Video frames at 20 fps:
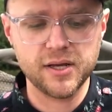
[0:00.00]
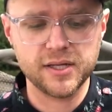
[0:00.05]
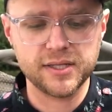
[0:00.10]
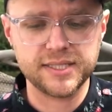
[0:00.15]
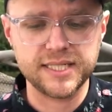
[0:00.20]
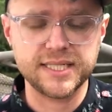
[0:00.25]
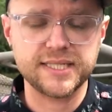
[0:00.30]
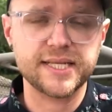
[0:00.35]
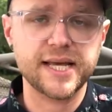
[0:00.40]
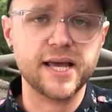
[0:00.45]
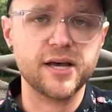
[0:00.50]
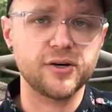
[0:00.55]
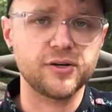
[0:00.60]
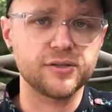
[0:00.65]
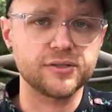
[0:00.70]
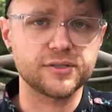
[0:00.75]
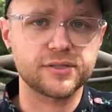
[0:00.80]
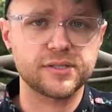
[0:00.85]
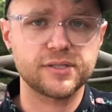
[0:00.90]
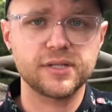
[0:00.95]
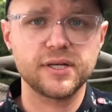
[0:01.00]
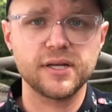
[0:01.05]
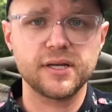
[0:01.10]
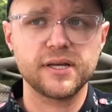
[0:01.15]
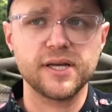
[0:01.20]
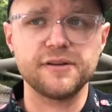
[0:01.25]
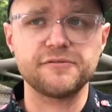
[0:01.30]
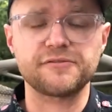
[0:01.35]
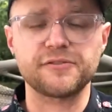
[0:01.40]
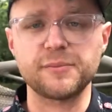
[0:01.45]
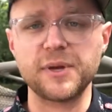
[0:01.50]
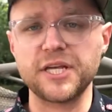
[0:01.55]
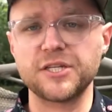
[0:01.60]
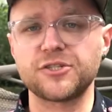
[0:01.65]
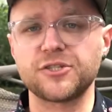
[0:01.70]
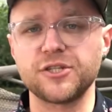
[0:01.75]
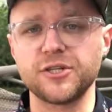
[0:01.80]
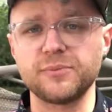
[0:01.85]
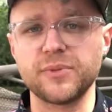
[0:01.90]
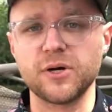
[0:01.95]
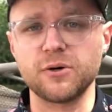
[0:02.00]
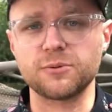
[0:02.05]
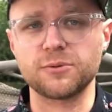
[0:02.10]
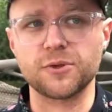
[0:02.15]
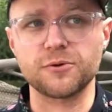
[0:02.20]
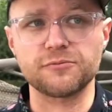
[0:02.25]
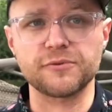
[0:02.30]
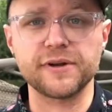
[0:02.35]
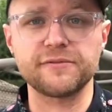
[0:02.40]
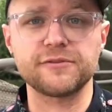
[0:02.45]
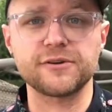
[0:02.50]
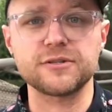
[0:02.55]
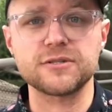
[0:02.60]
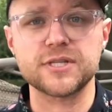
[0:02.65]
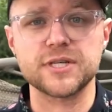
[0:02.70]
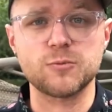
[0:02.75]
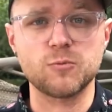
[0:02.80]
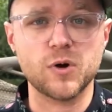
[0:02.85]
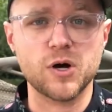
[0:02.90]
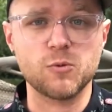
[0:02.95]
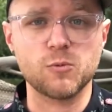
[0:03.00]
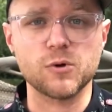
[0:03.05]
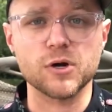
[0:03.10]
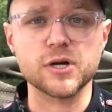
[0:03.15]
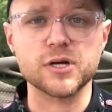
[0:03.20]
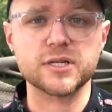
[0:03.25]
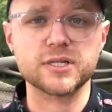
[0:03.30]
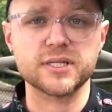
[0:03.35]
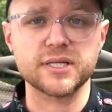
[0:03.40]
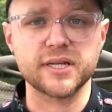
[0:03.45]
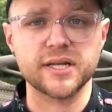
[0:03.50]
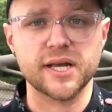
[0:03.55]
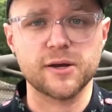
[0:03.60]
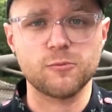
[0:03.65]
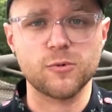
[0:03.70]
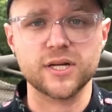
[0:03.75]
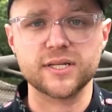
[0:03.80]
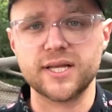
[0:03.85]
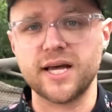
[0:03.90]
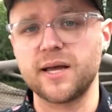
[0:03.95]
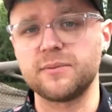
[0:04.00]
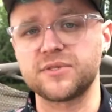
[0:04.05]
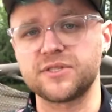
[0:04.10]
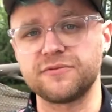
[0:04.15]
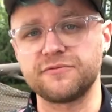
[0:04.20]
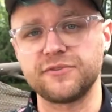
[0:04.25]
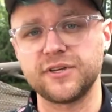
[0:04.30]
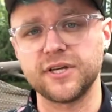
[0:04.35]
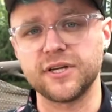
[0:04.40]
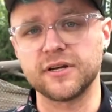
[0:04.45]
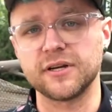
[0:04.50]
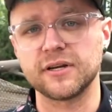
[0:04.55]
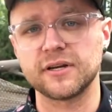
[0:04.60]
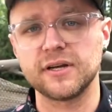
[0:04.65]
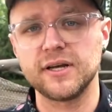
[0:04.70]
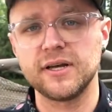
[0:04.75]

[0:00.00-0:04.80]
detailed information about the rivers and what works and at what times of year.